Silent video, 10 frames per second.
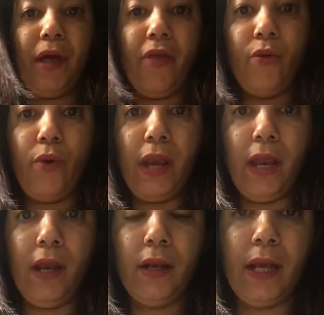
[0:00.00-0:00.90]
other one
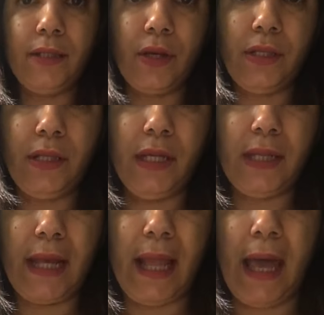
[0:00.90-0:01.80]
in. As you can see, it's
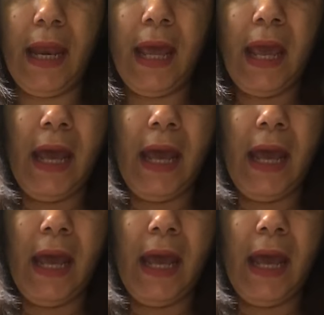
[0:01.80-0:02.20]
like that.